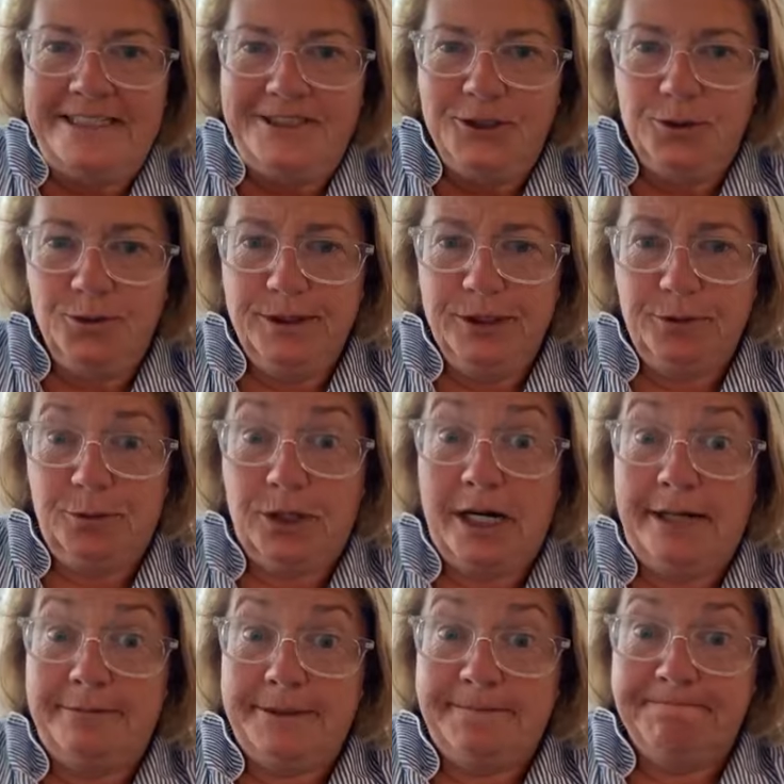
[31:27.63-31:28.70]
It's a real
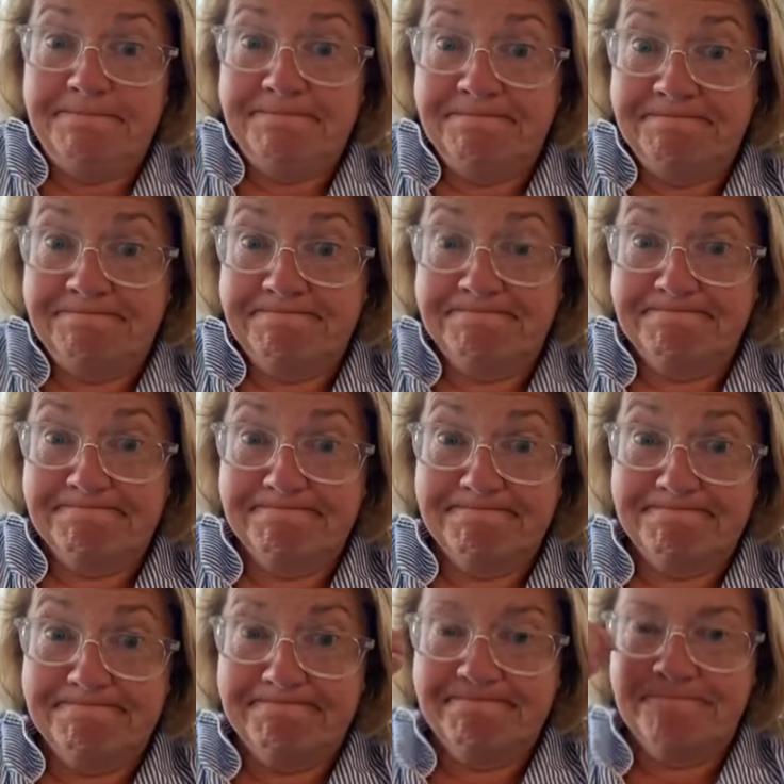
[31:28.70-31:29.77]
problem.
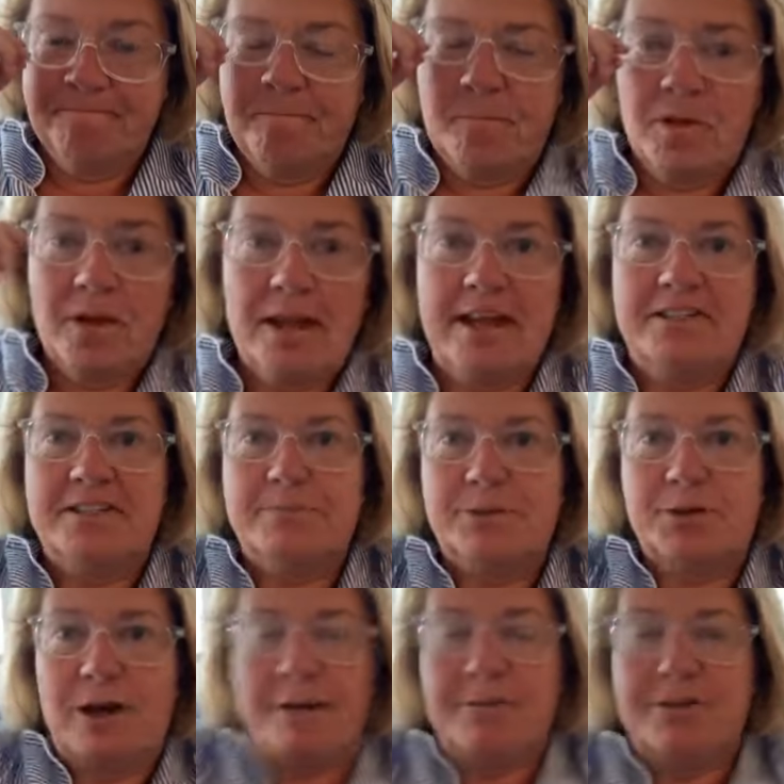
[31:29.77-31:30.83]
Okay,
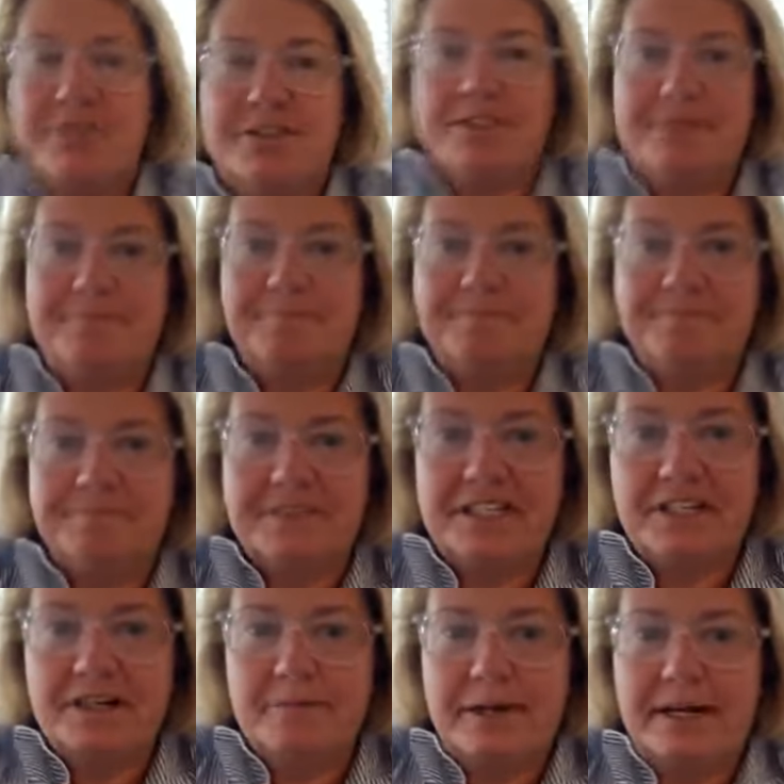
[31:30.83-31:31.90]
subscribers.
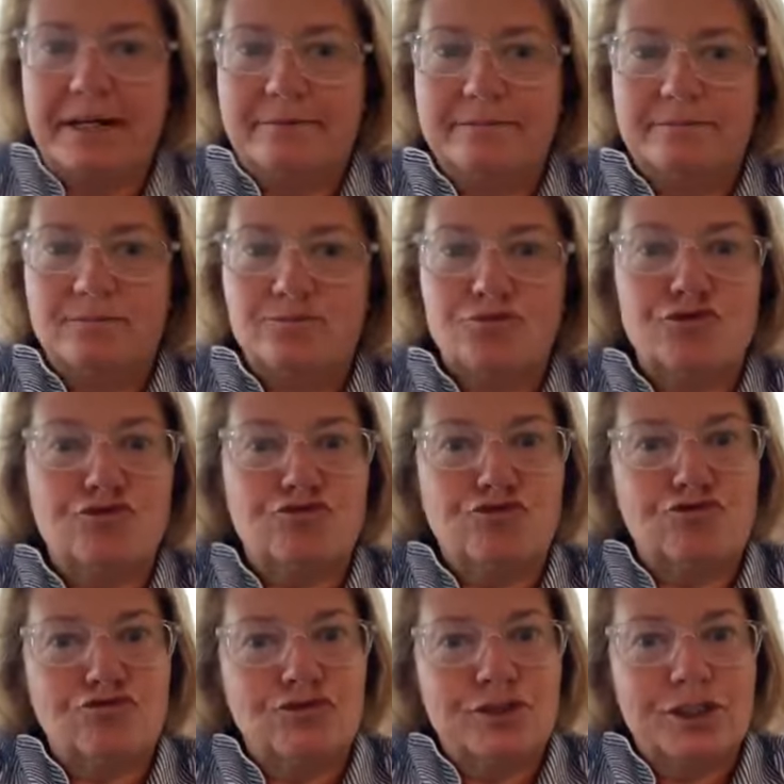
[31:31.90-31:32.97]
See you in a minute.
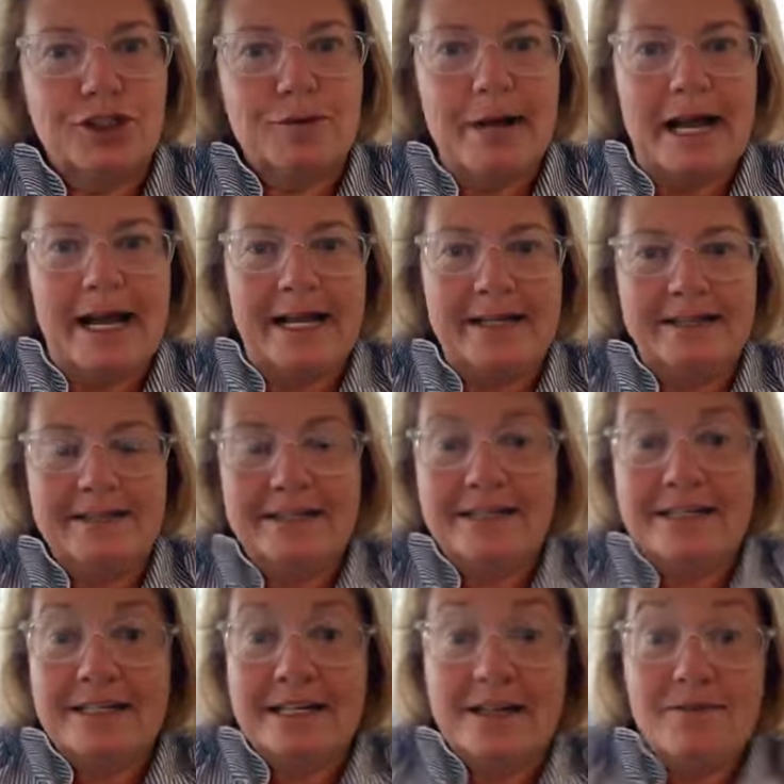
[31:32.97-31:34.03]
Goodbye.
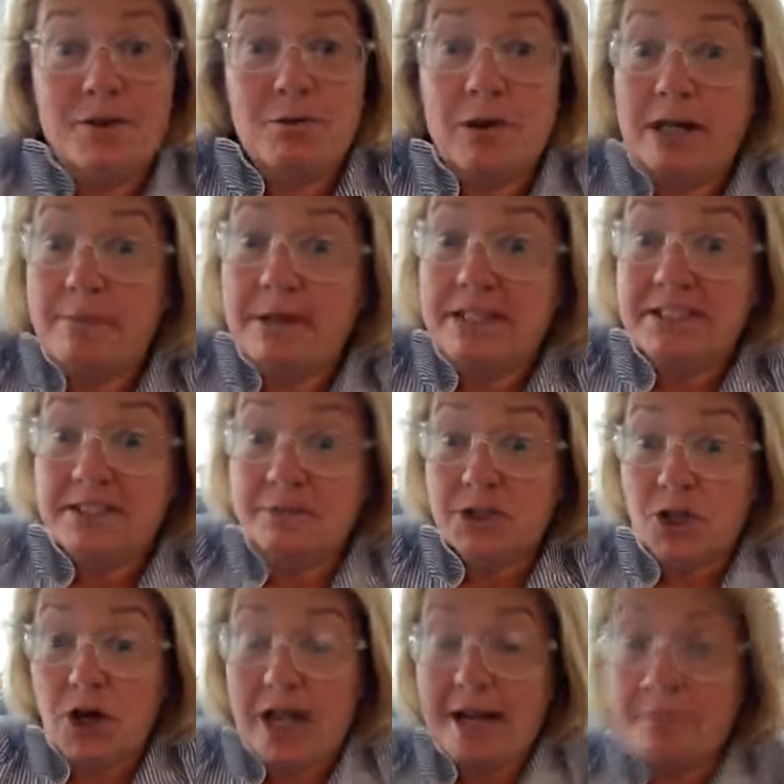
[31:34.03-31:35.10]
If you want to be a
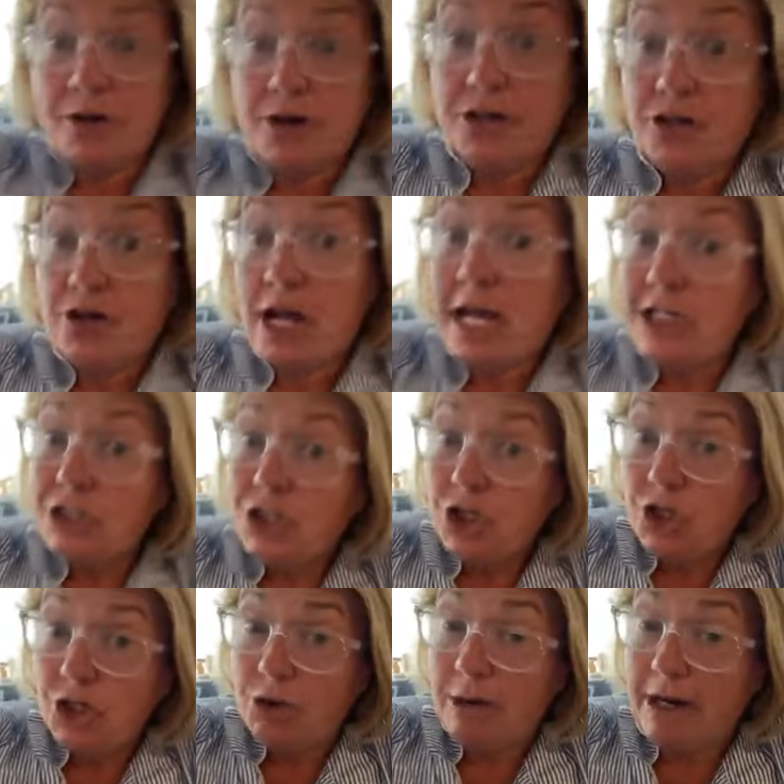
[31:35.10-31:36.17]
subscriber and you're not
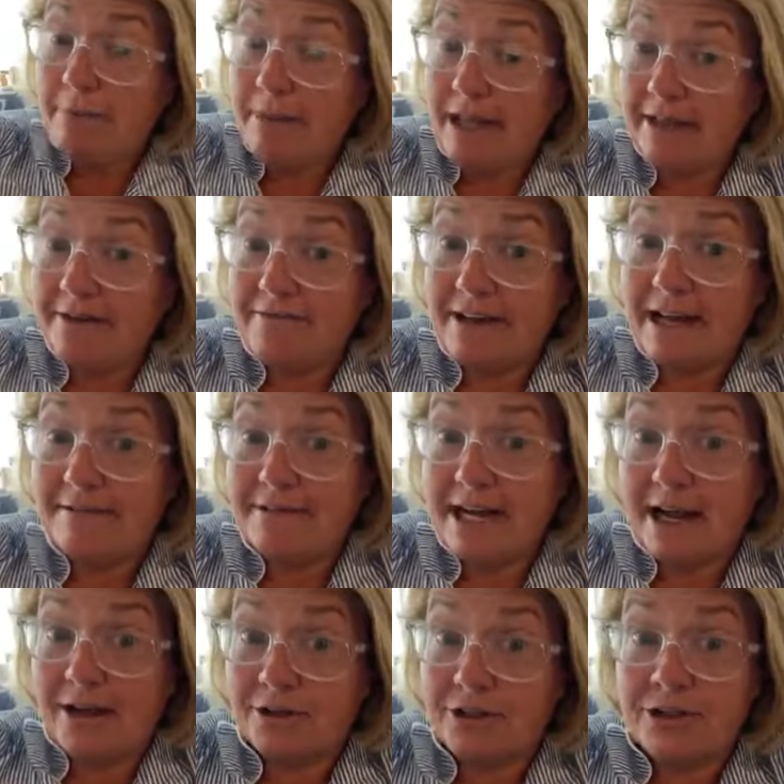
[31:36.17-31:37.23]
sure you want to pay the
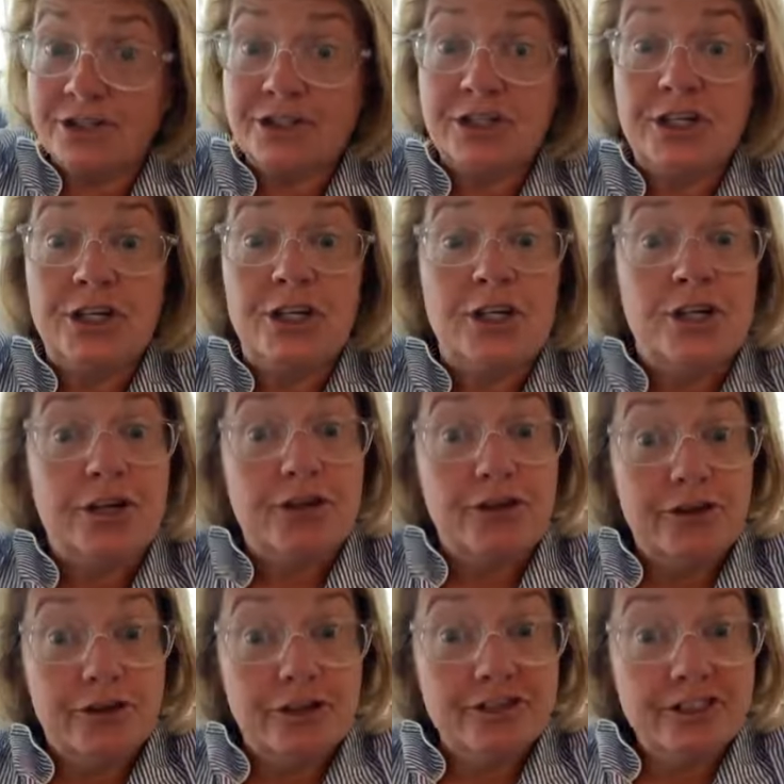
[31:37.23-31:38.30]
$5,
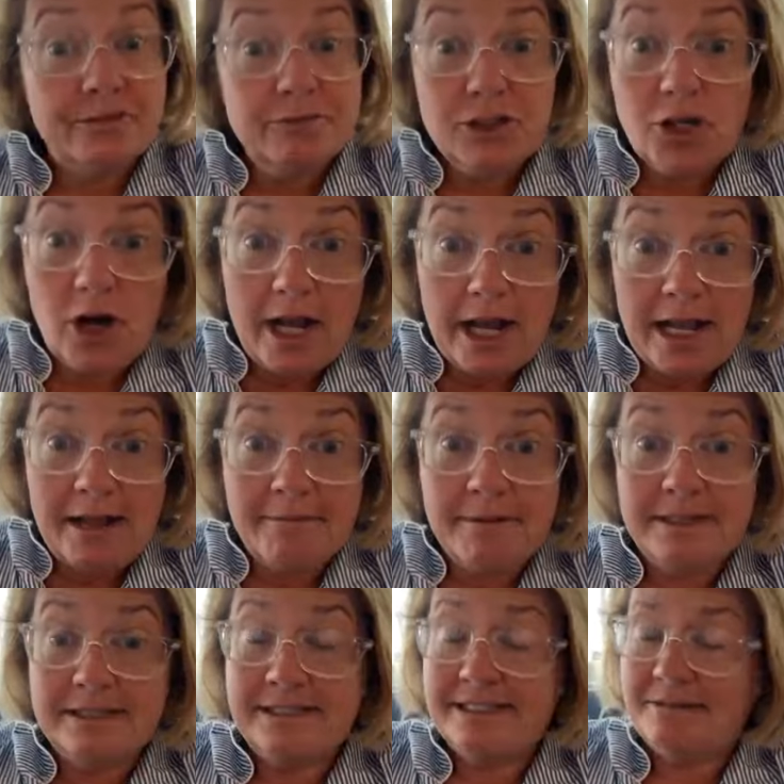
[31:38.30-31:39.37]
you can subscribe
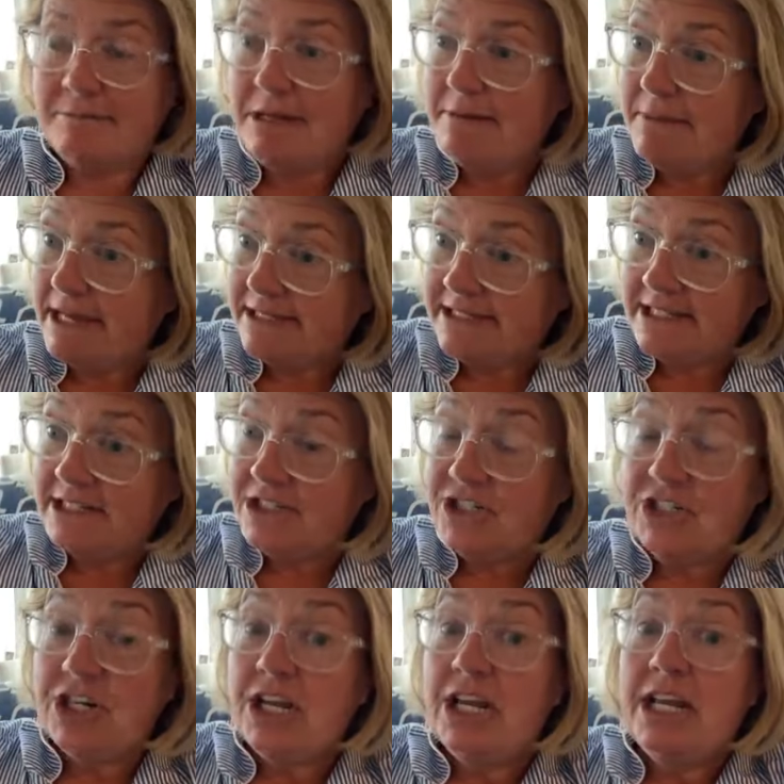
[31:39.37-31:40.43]
and send me a
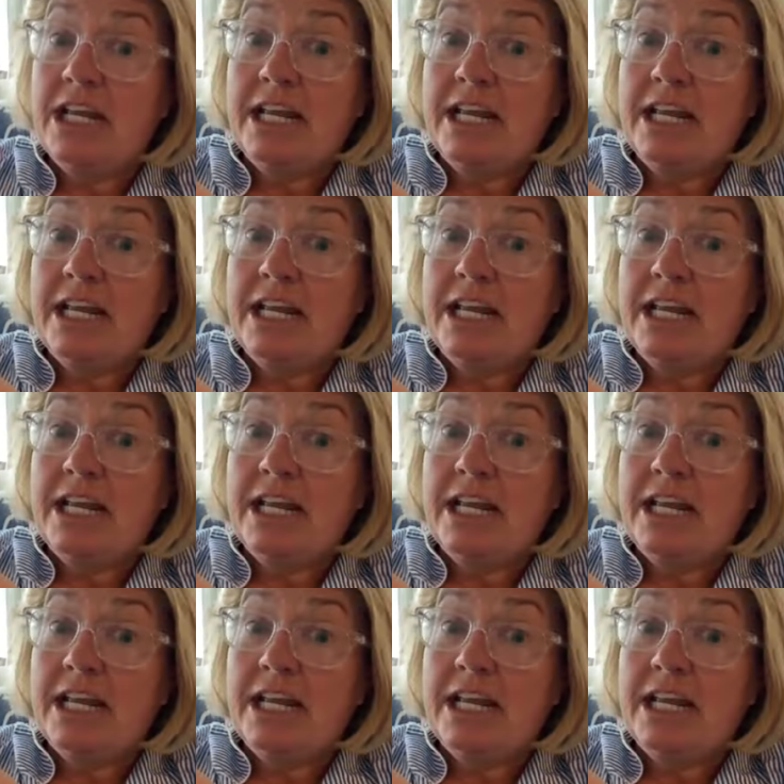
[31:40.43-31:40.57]
message